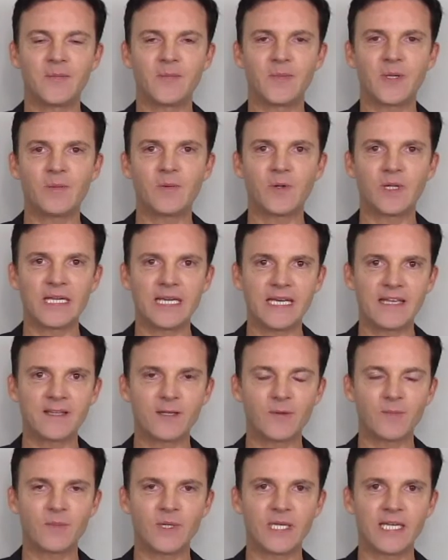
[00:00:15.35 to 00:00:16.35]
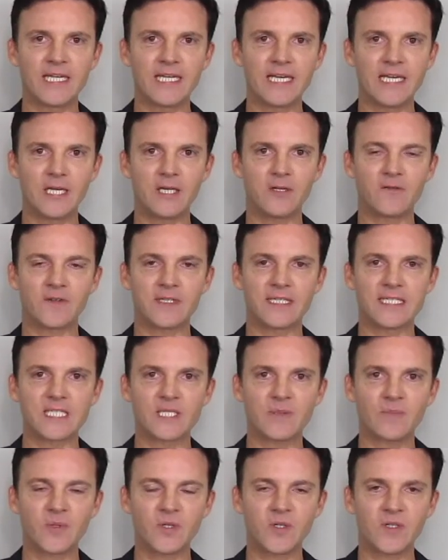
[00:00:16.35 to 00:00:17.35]
People either believe in
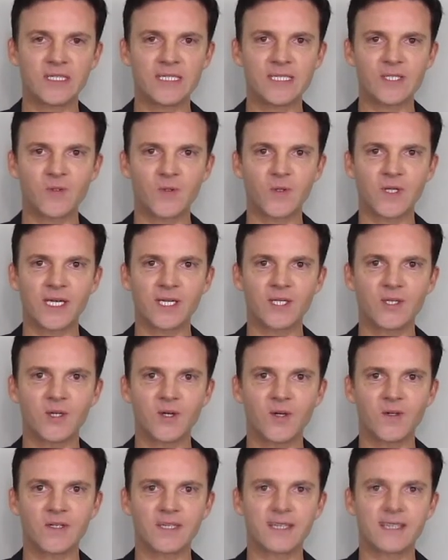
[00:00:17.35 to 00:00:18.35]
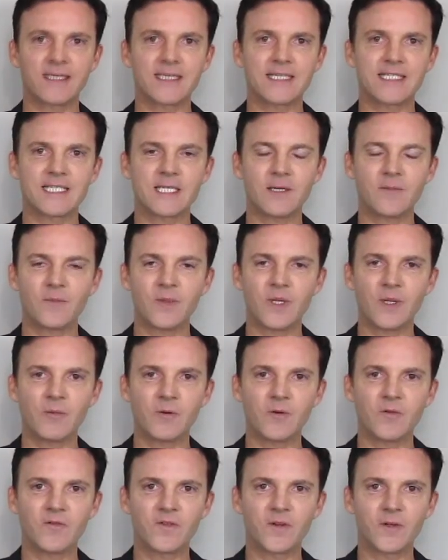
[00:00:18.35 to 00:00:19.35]
spirits or they don't. Some
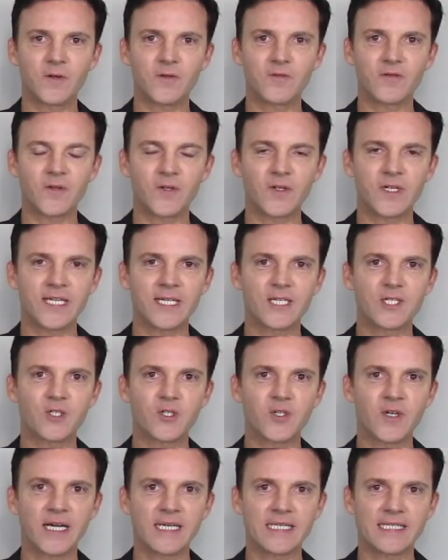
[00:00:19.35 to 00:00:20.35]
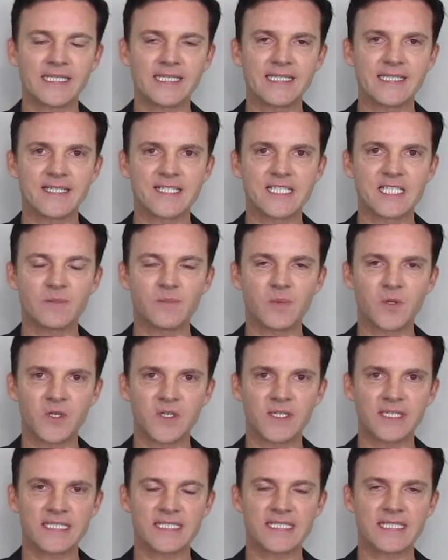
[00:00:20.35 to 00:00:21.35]
people feel very attracted to
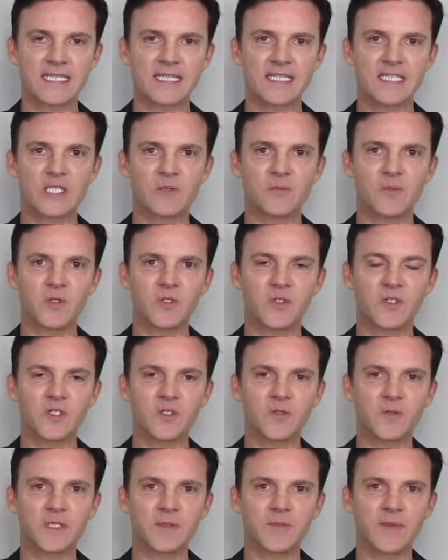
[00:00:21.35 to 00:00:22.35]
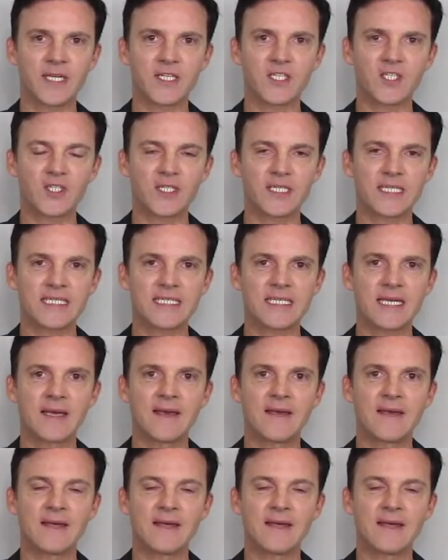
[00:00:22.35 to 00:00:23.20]
spirits and the spiritual dimensions.